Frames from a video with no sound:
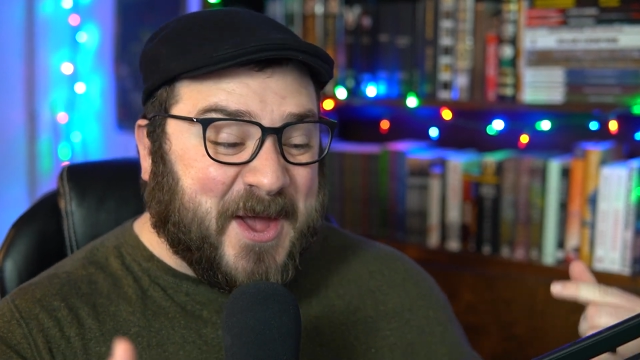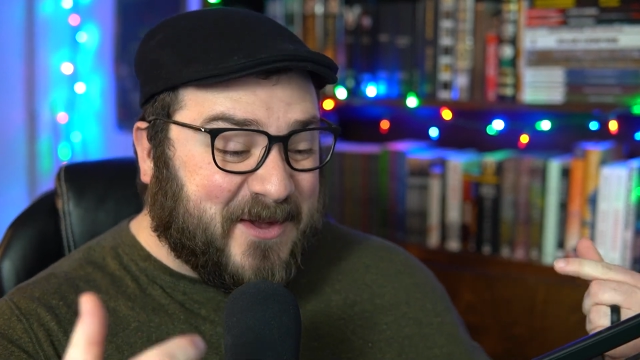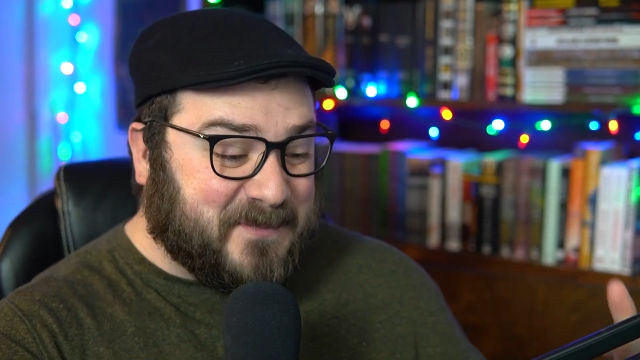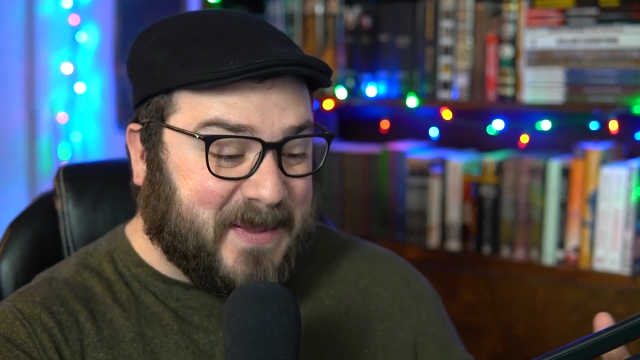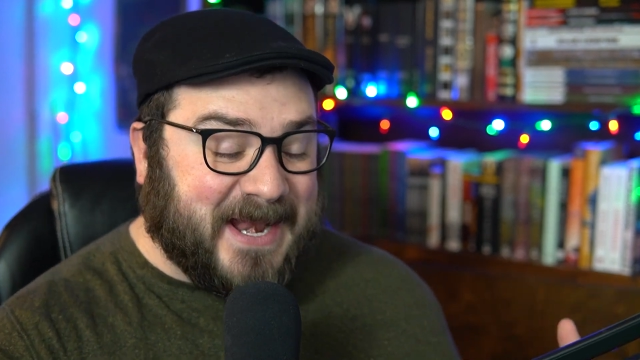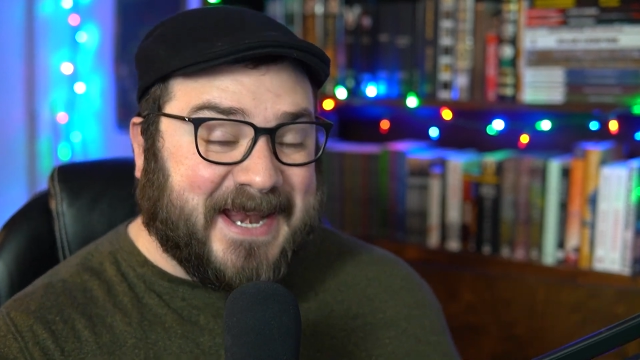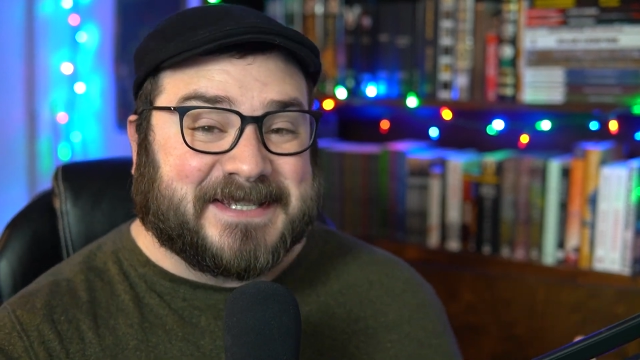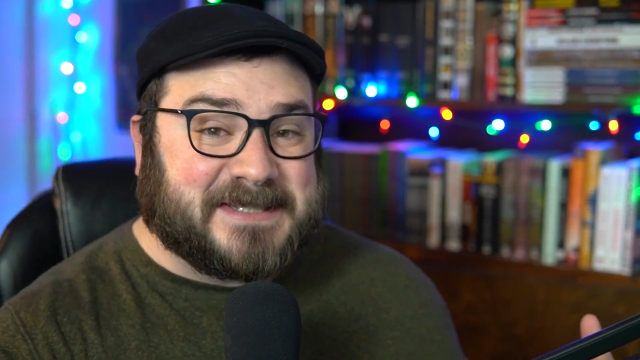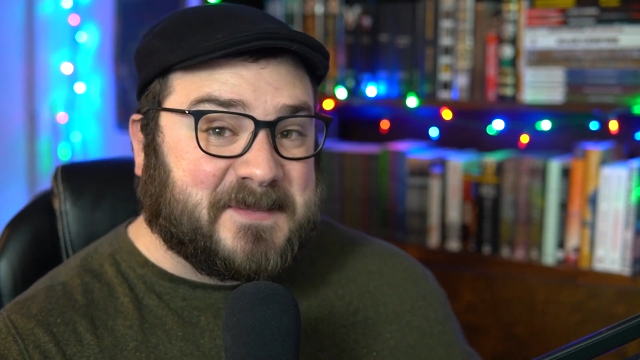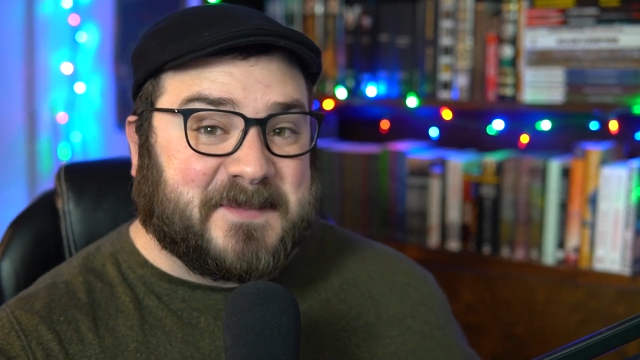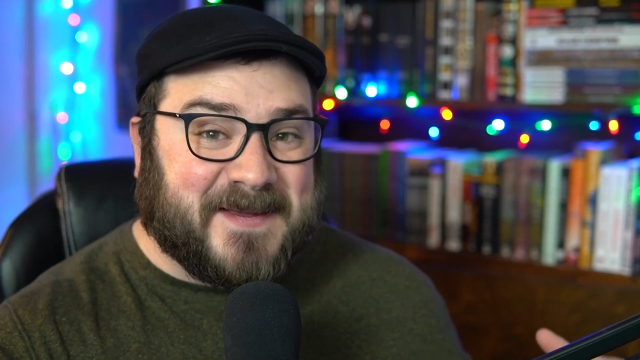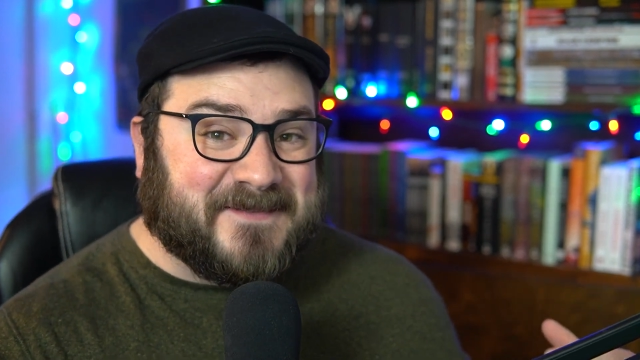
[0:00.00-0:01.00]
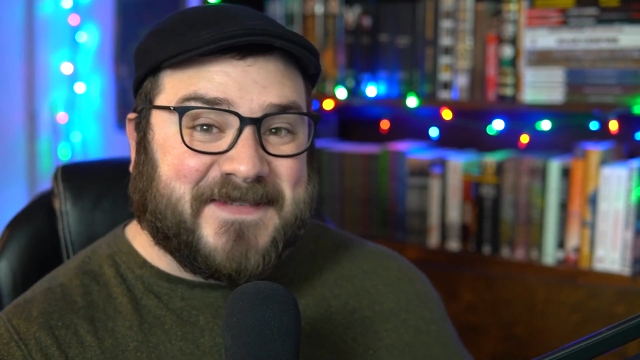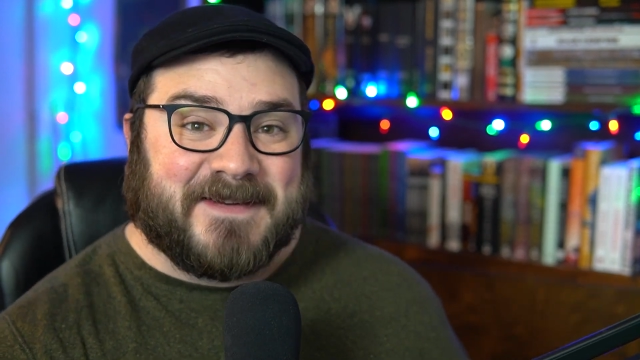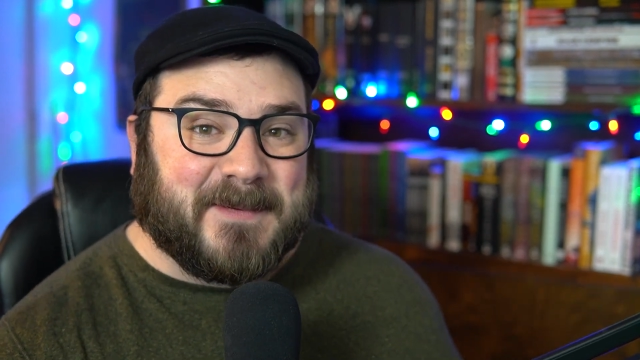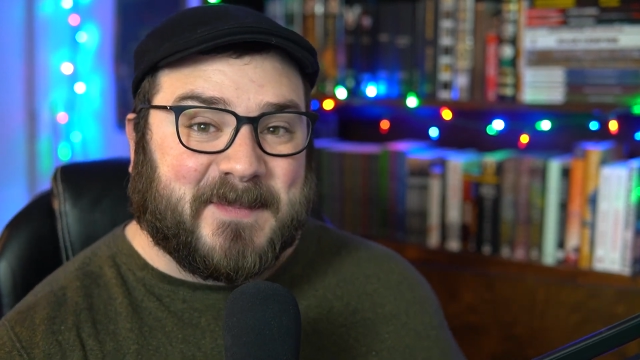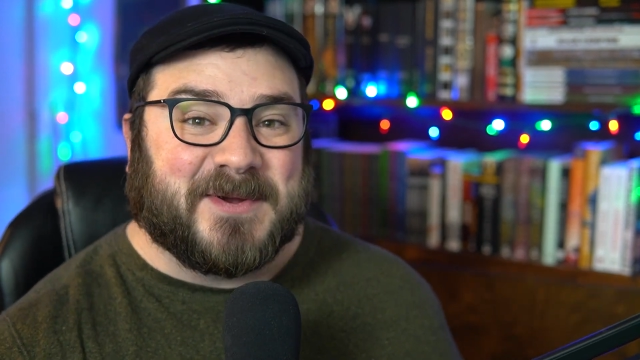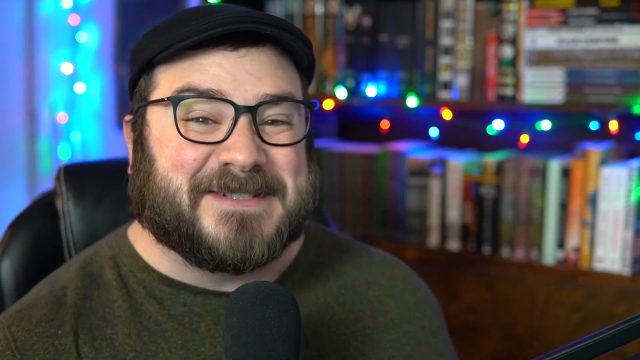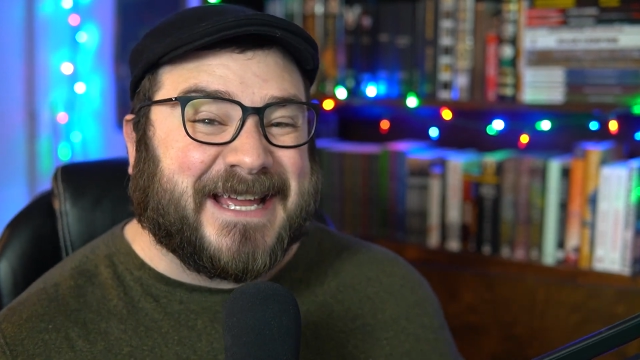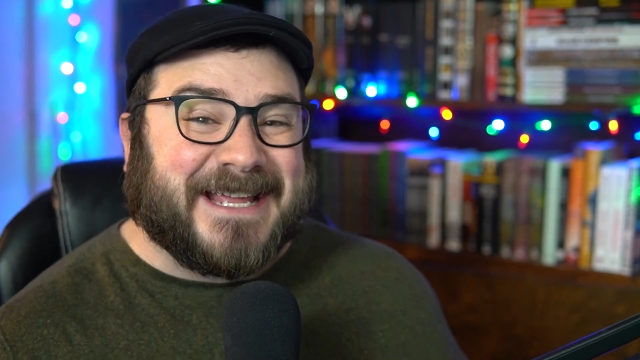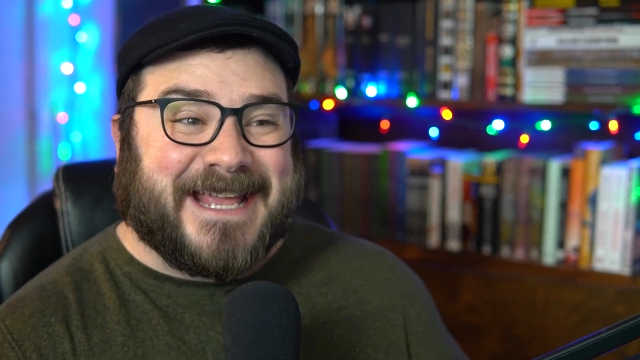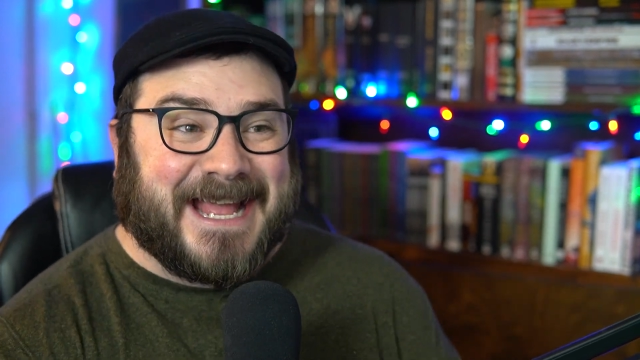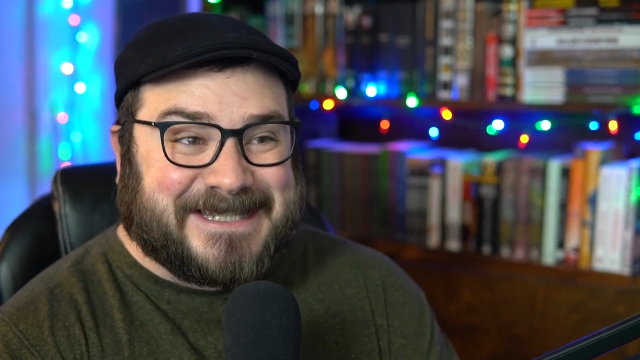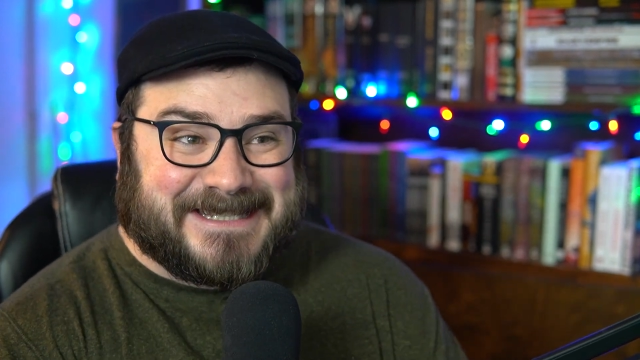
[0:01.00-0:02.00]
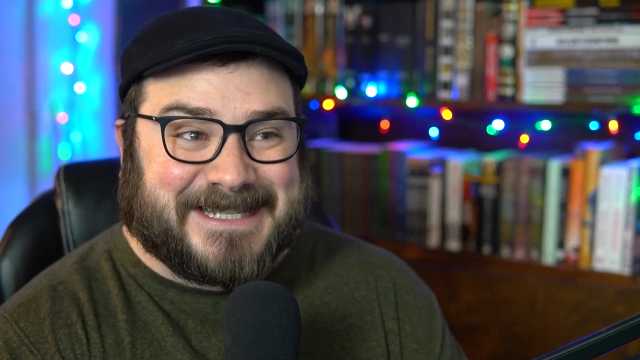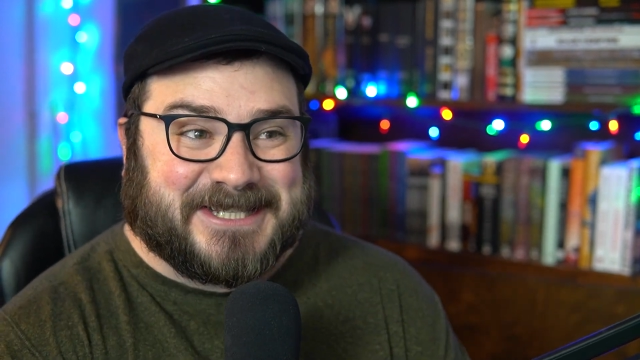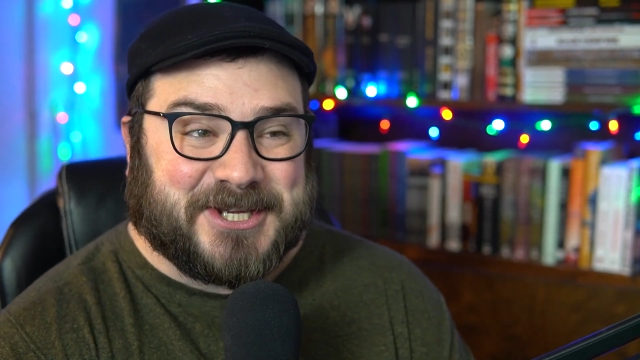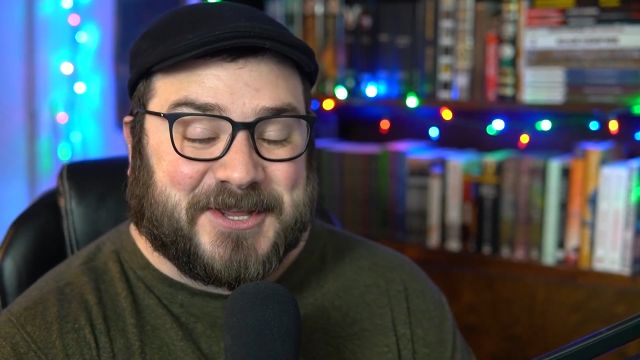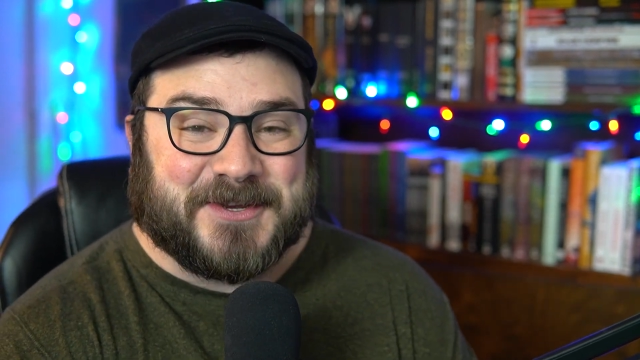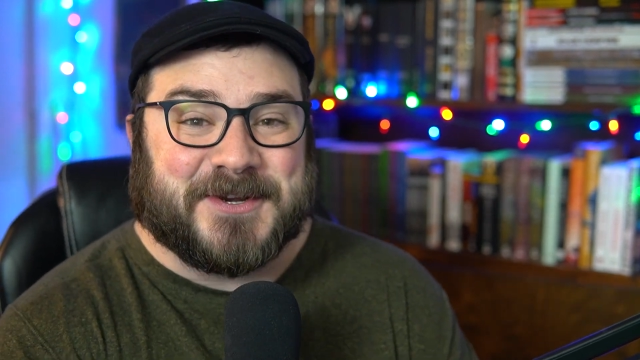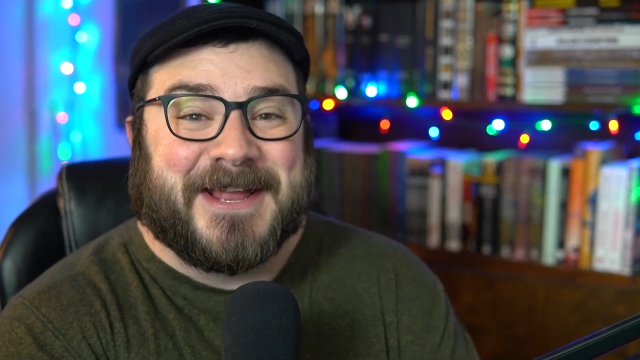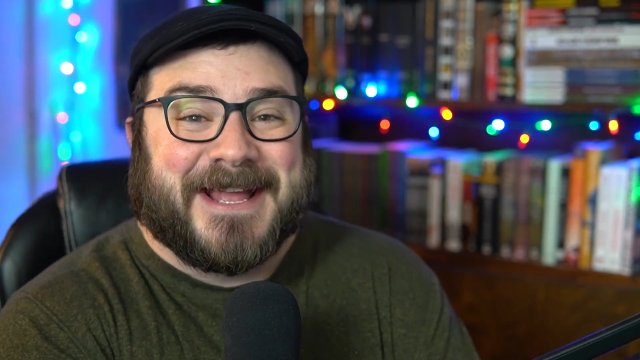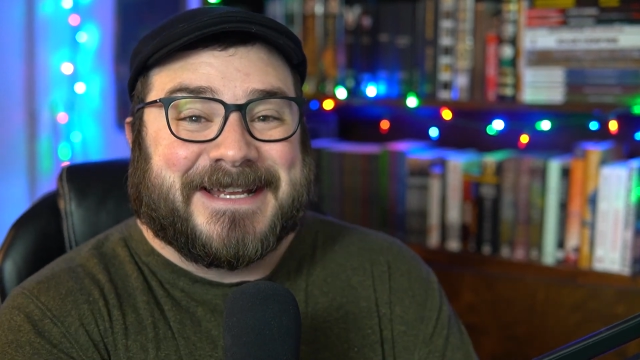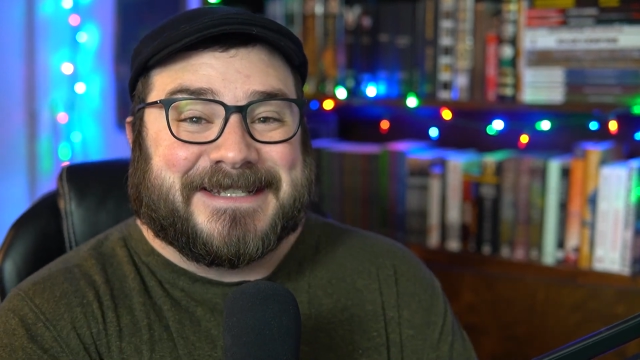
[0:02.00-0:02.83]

of pitting some of my favorite books against each other